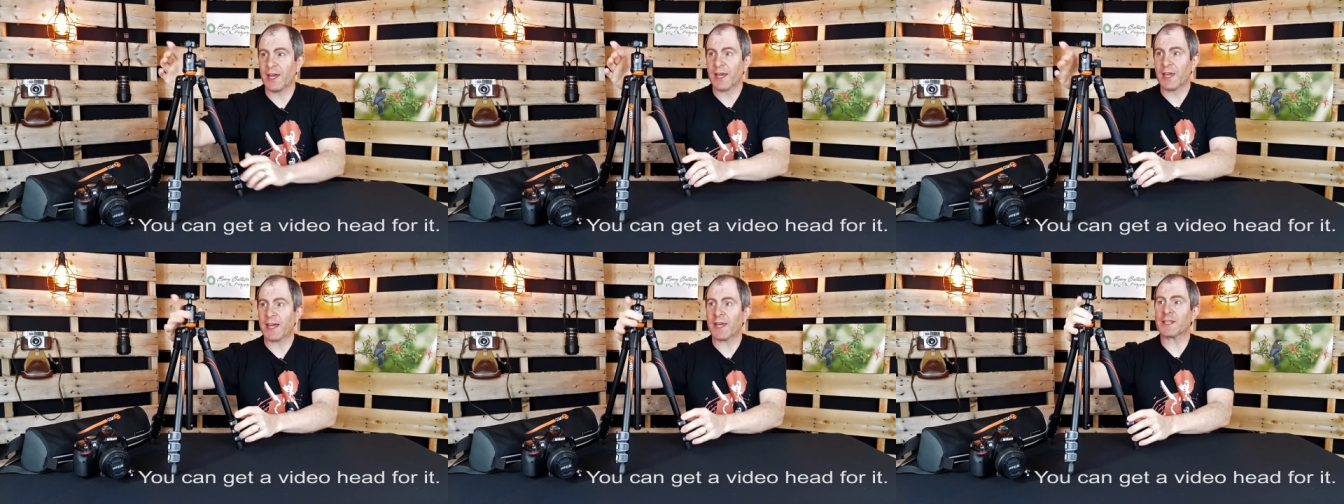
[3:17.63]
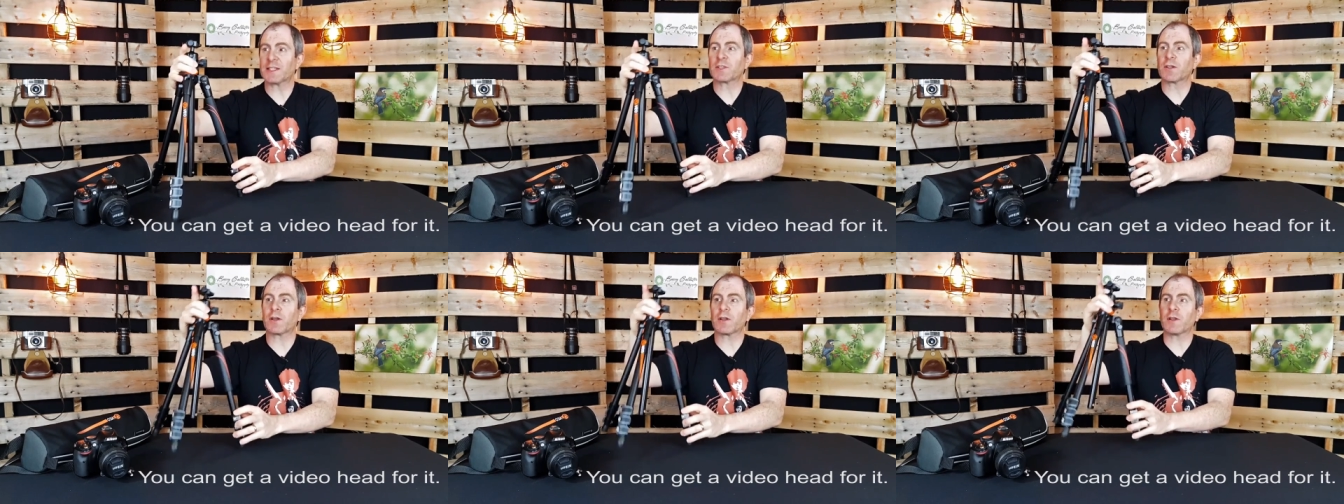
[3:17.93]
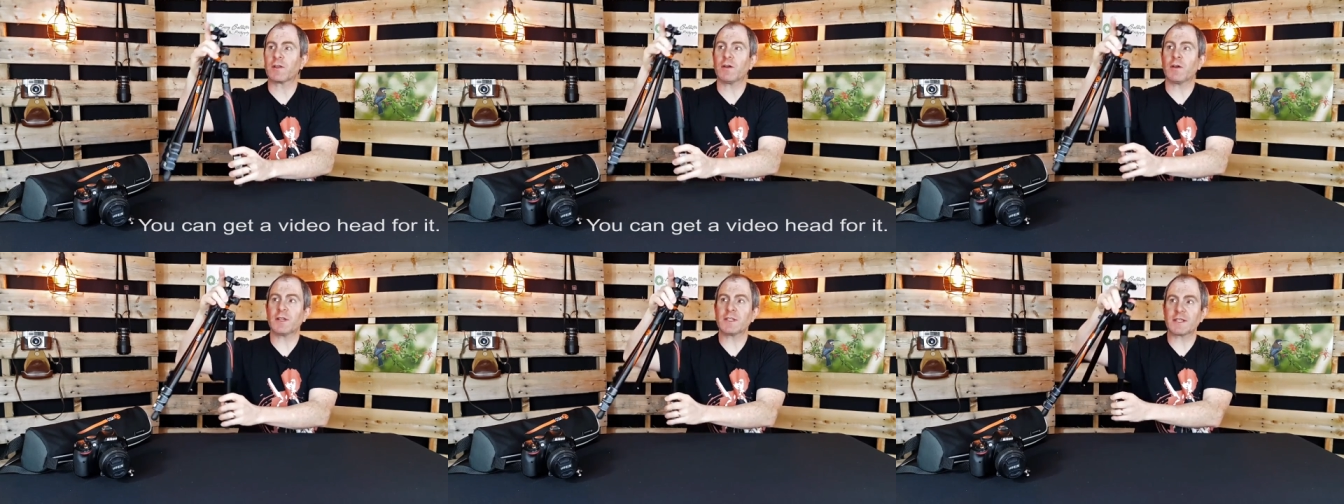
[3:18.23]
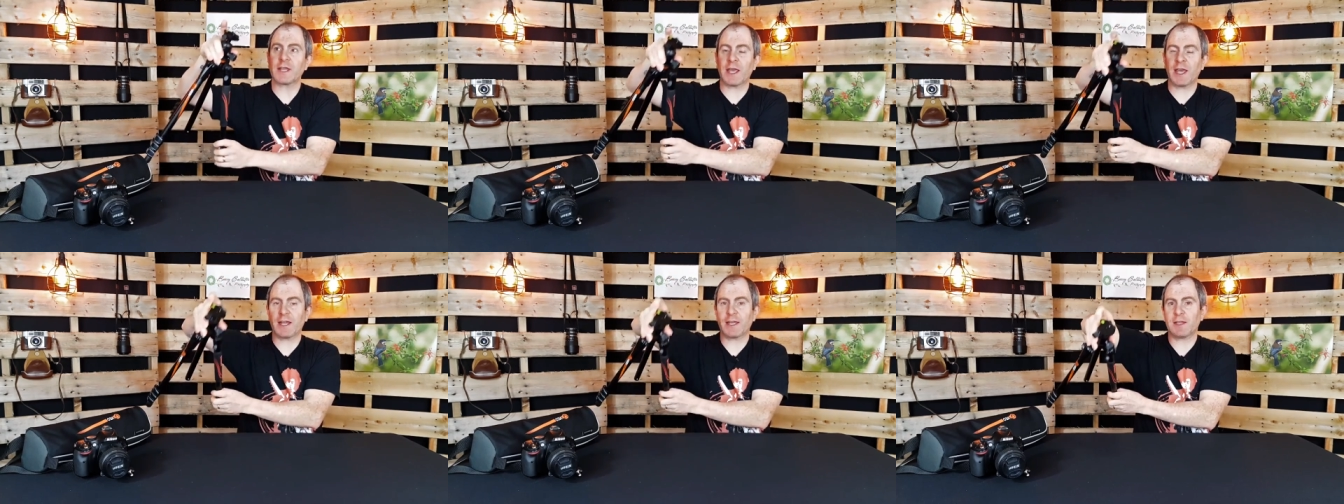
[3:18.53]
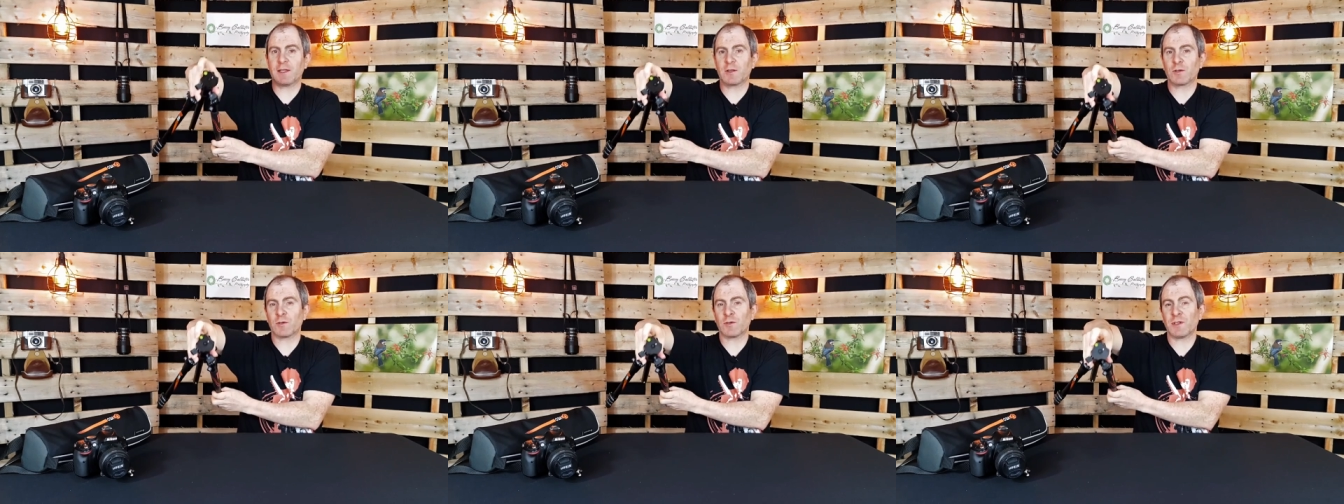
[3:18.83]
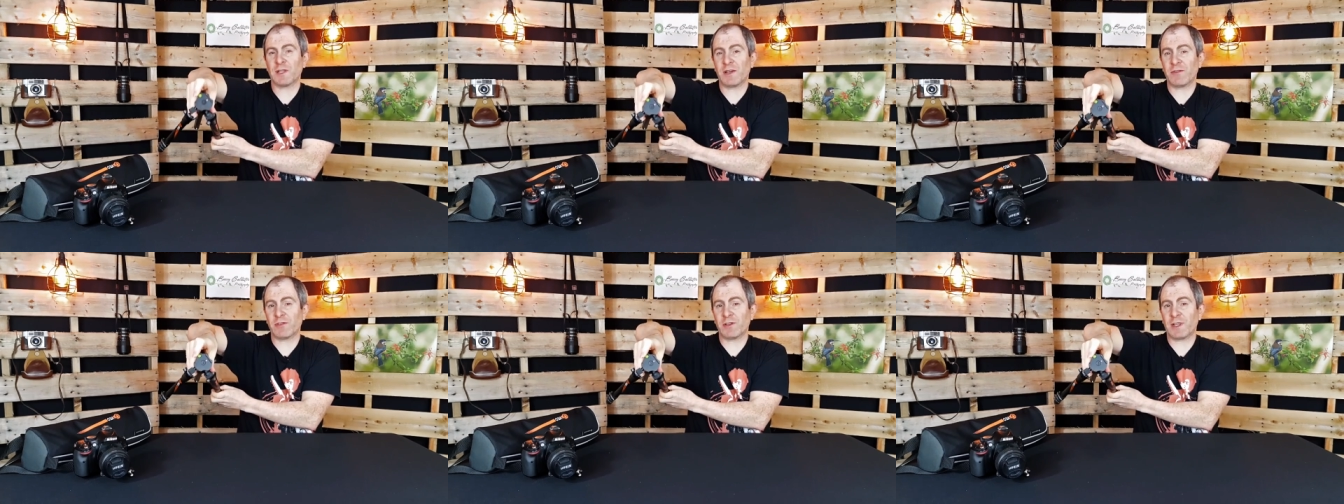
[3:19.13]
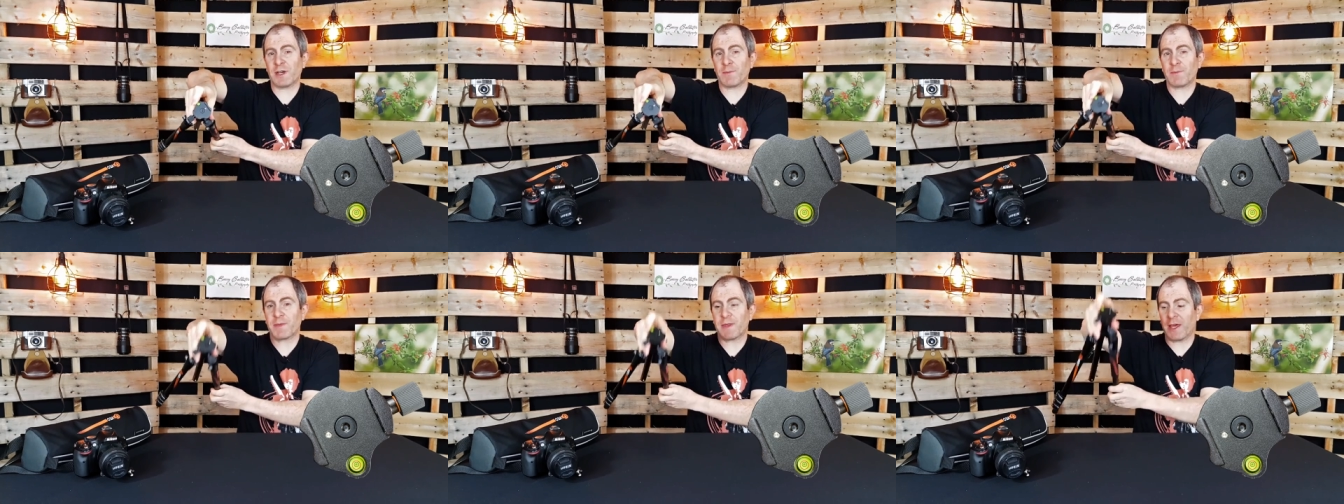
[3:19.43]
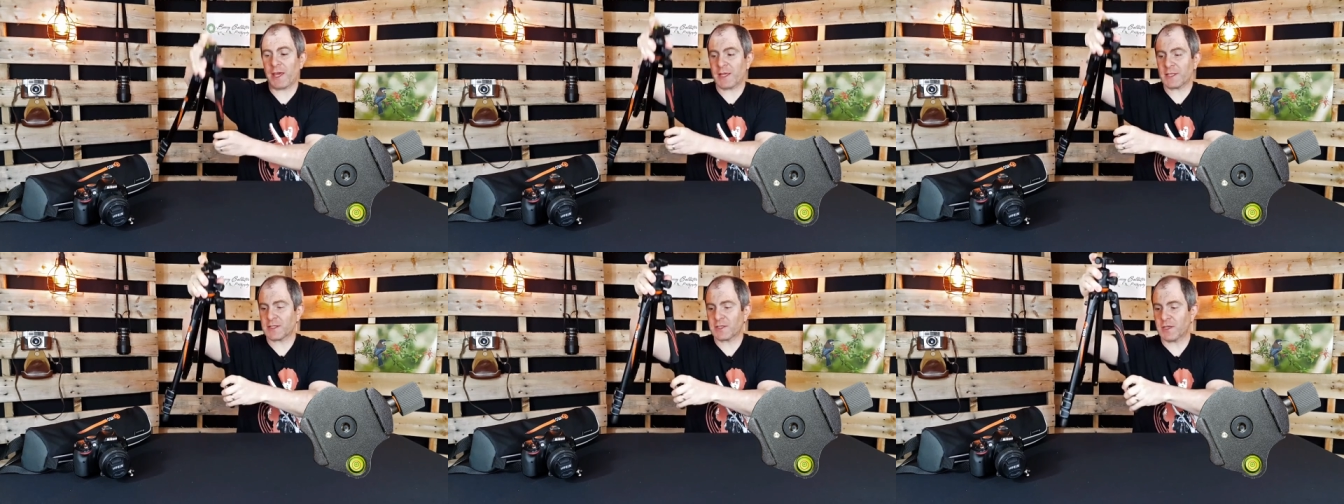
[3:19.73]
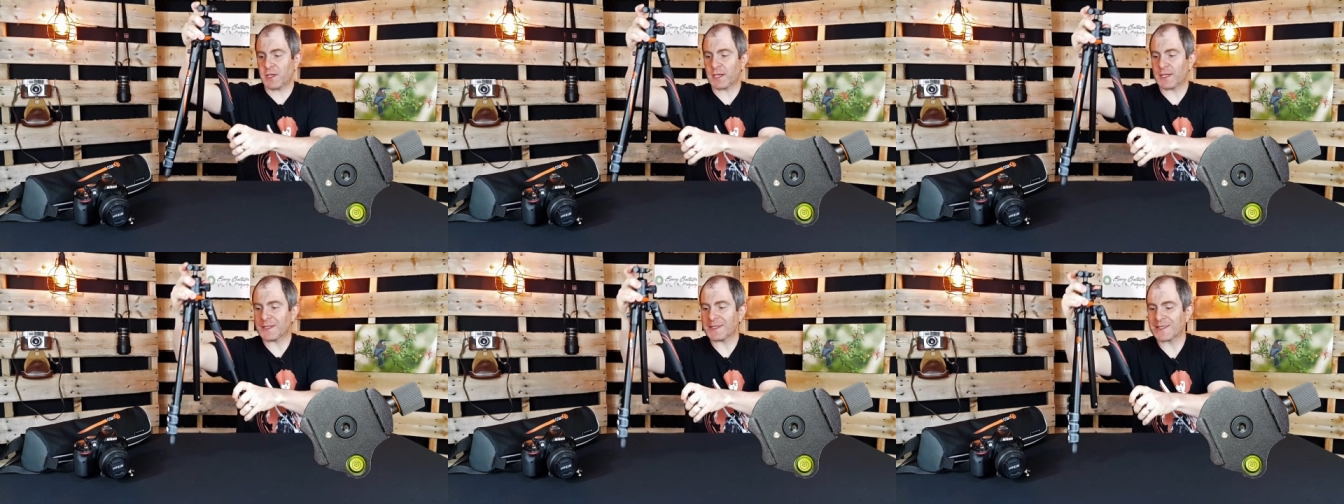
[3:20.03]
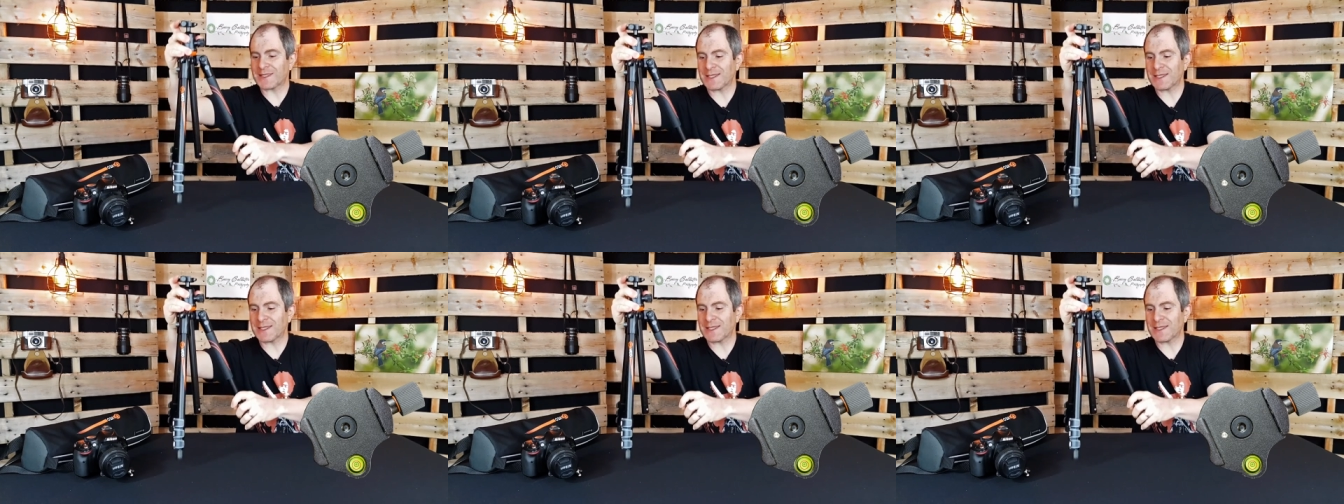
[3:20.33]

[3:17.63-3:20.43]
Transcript: It's got a nice handy little level up there so you can